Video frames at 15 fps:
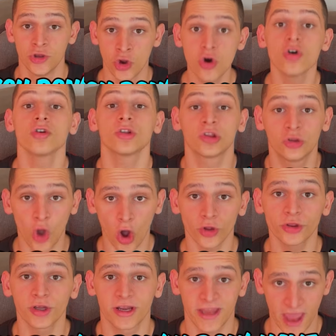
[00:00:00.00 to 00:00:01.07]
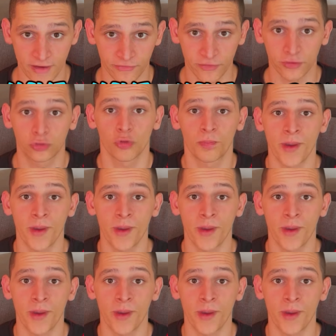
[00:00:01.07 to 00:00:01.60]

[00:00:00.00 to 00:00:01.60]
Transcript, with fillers: You don't have to